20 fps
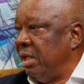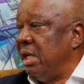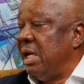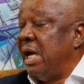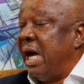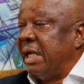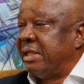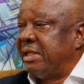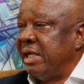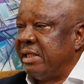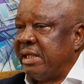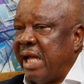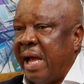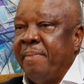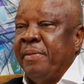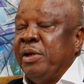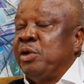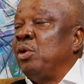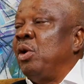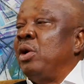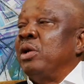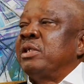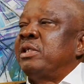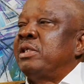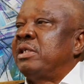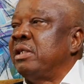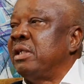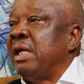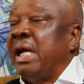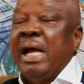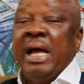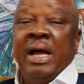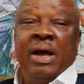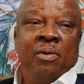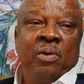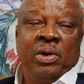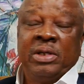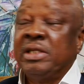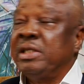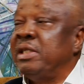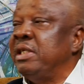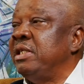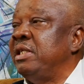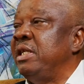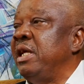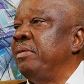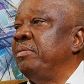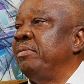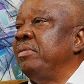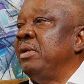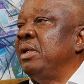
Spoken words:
At a time, it was, what is his name?